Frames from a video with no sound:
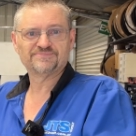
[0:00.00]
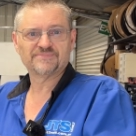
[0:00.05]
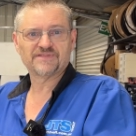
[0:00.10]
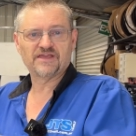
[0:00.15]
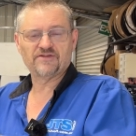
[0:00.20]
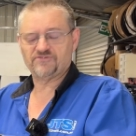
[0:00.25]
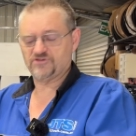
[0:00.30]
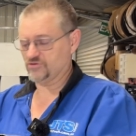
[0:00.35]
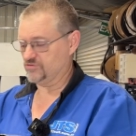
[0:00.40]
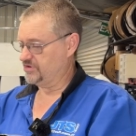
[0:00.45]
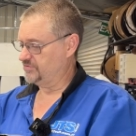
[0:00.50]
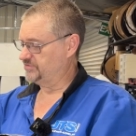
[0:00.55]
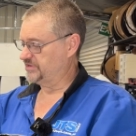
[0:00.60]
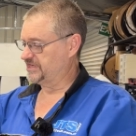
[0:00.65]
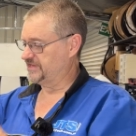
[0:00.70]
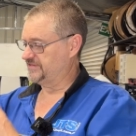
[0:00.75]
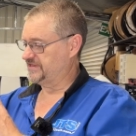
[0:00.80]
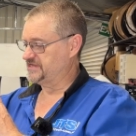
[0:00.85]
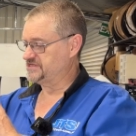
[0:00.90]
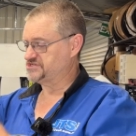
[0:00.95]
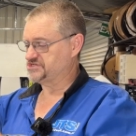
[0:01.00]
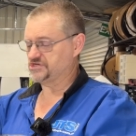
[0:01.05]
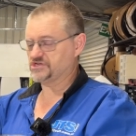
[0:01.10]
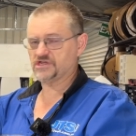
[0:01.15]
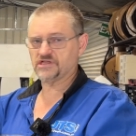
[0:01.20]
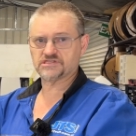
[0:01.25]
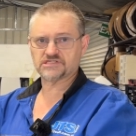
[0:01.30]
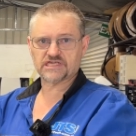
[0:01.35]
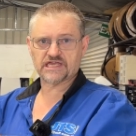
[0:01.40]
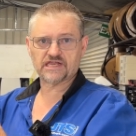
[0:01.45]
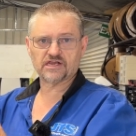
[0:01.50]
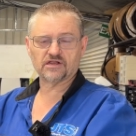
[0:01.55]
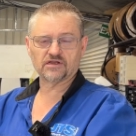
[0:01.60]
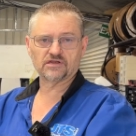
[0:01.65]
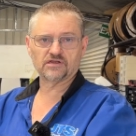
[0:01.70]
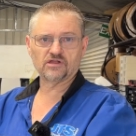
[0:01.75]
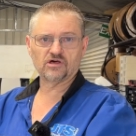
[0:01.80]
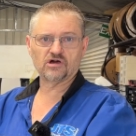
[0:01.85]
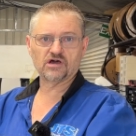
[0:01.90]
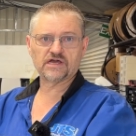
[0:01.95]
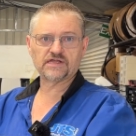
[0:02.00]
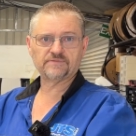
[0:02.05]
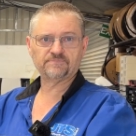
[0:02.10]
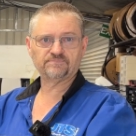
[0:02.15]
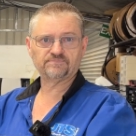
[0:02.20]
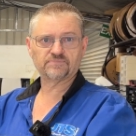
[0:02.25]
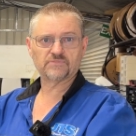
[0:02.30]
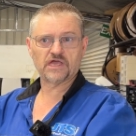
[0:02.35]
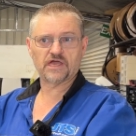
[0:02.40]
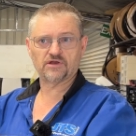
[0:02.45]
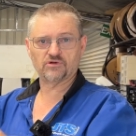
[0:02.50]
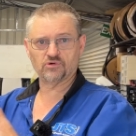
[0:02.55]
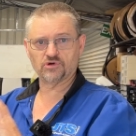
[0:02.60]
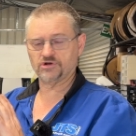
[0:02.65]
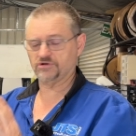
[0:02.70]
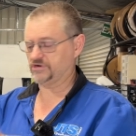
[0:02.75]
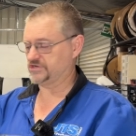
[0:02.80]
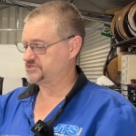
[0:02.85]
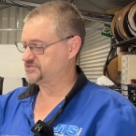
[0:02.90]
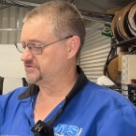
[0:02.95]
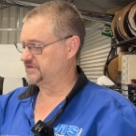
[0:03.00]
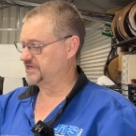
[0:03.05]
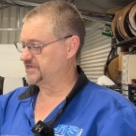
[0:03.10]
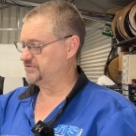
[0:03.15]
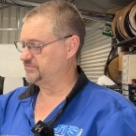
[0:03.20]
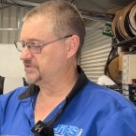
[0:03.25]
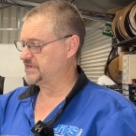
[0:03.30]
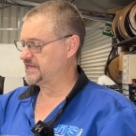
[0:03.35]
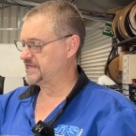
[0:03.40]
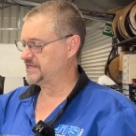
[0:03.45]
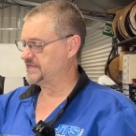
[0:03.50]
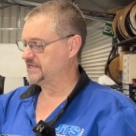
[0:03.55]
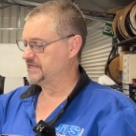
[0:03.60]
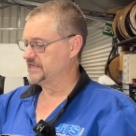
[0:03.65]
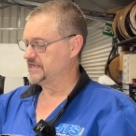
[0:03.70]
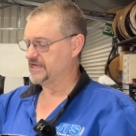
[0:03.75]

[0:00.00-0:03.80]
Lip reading: If you want one of these units, get online and order it straight away.